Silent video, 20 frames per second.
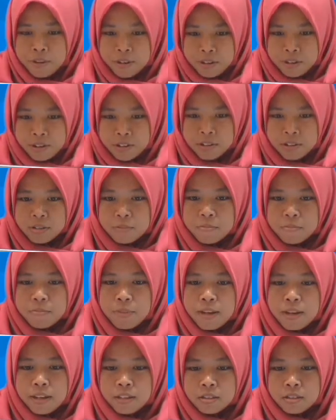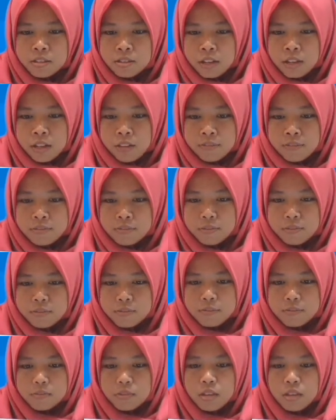appeared by
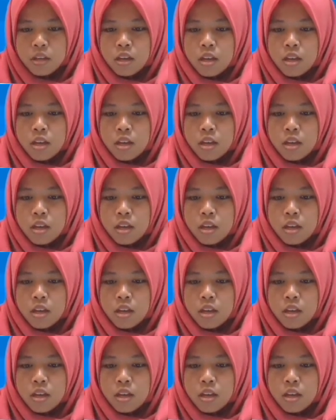itself.